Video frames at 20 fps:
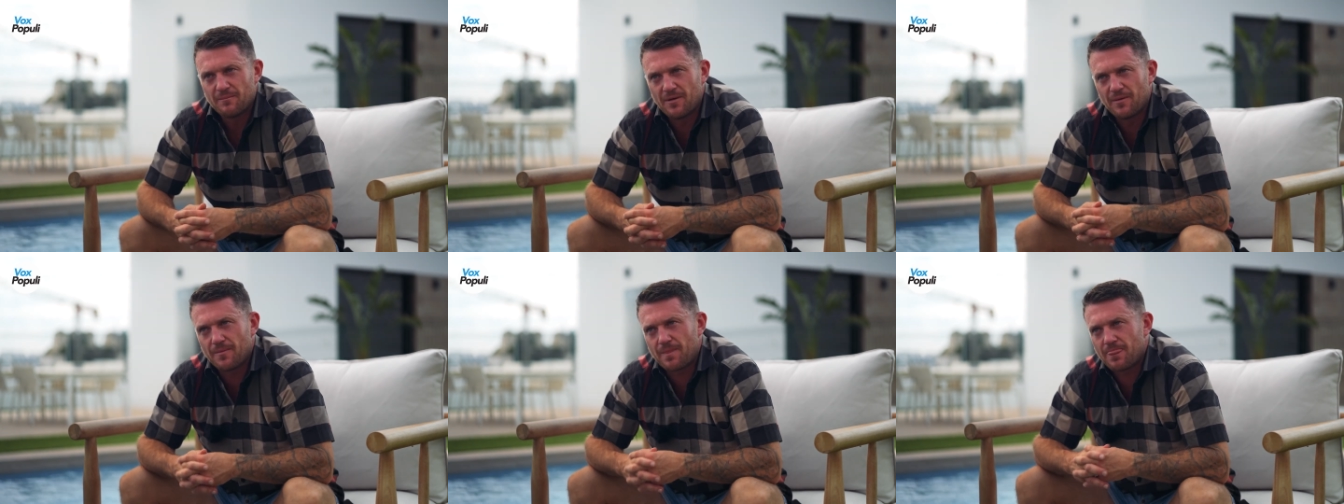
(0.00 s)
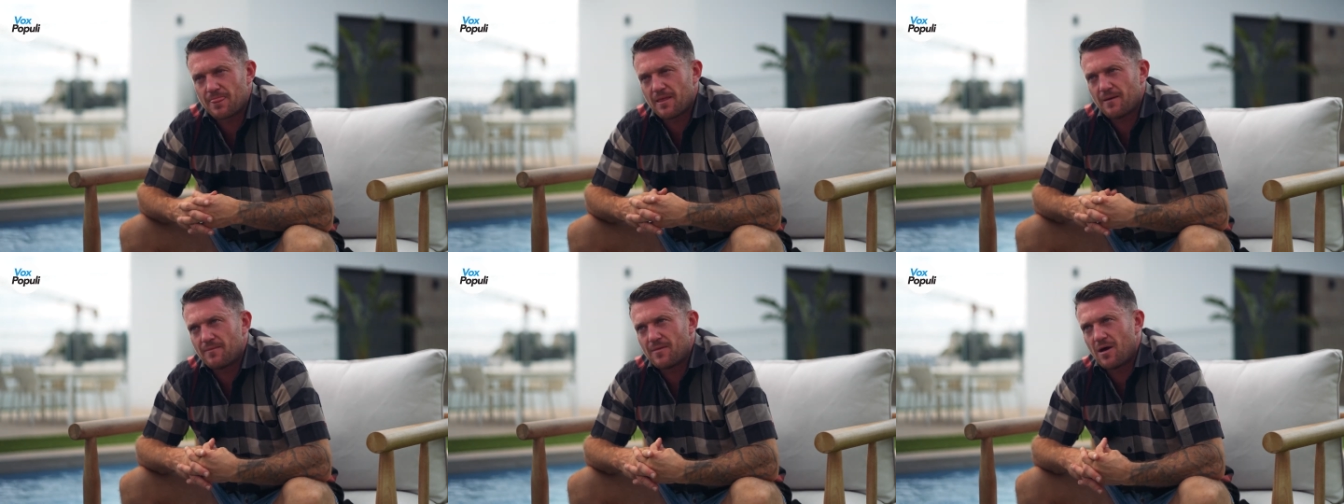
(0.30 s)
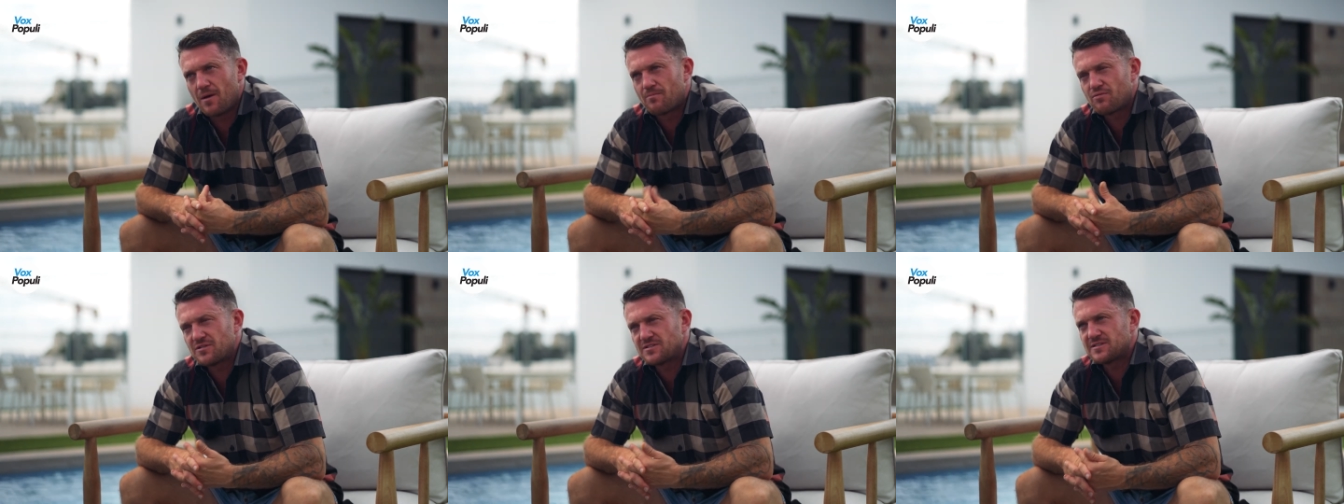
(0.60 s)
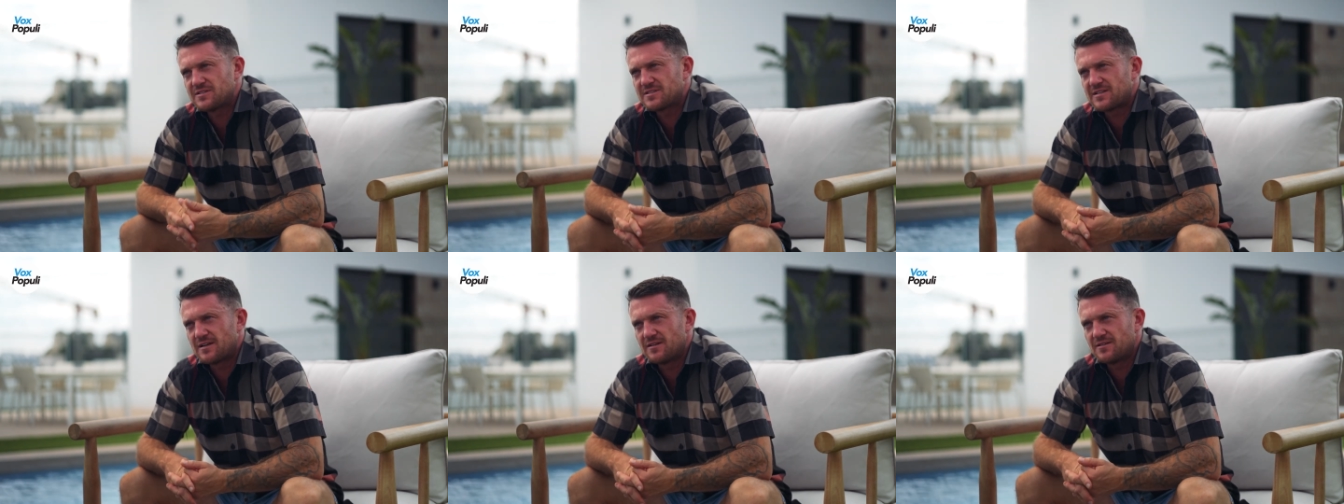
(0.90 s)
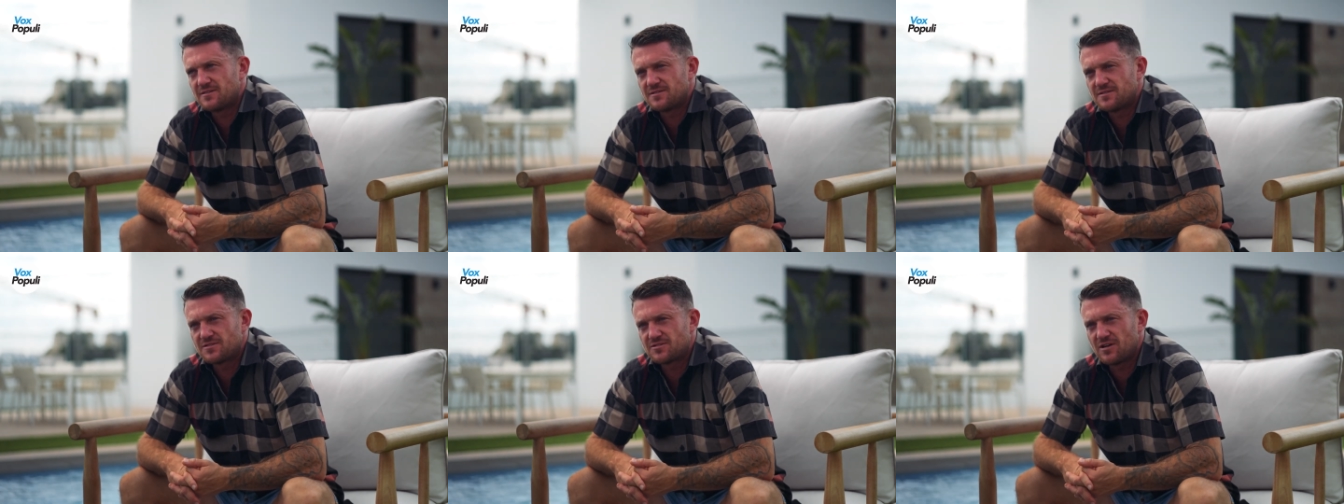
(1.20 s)
But a prison
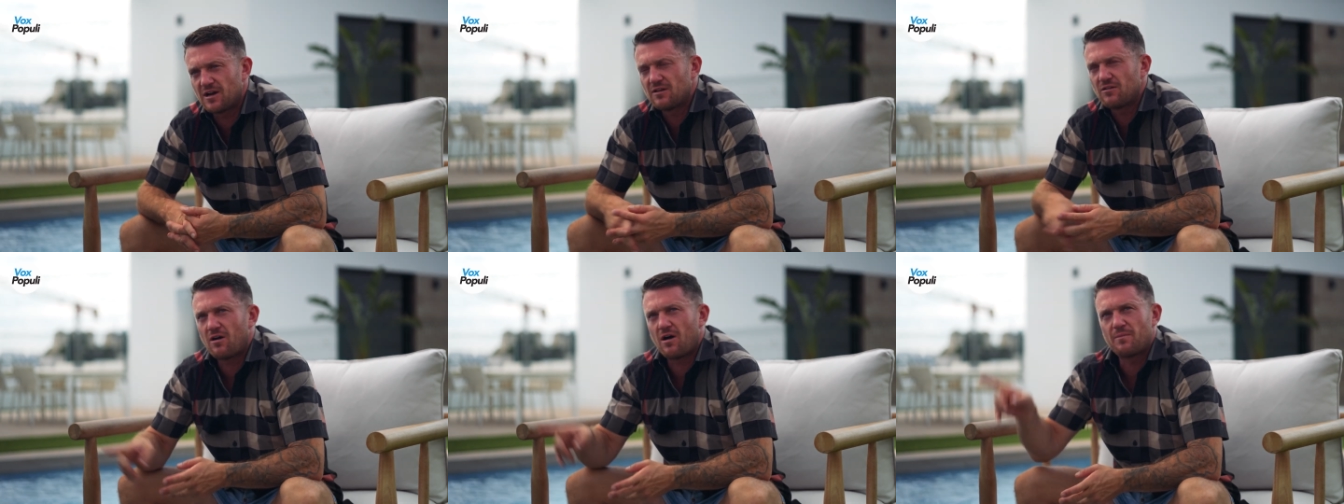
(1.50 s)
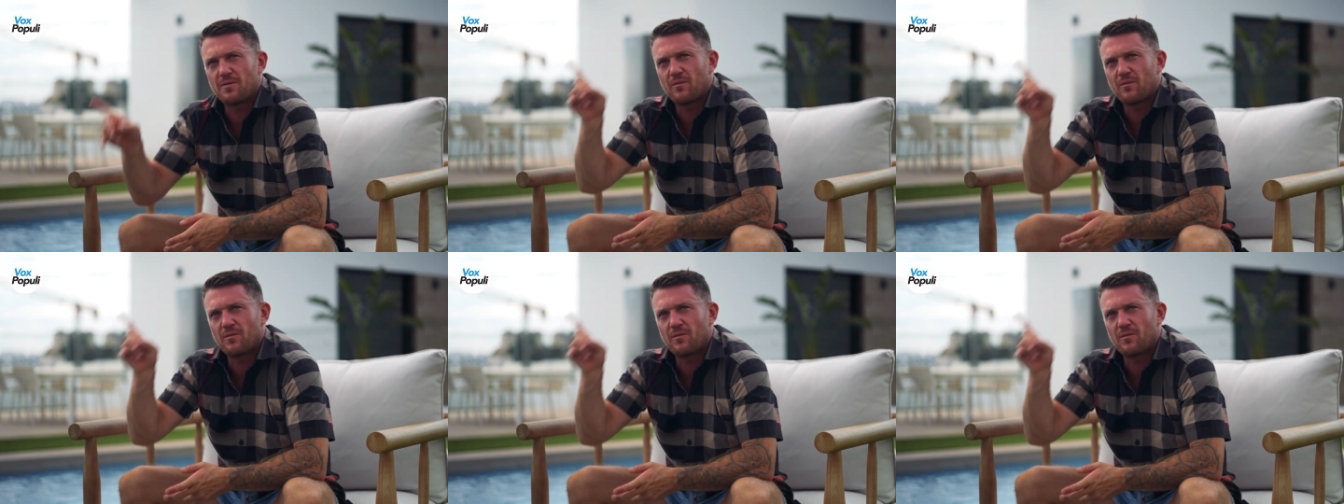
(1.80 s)
sentence, do you know,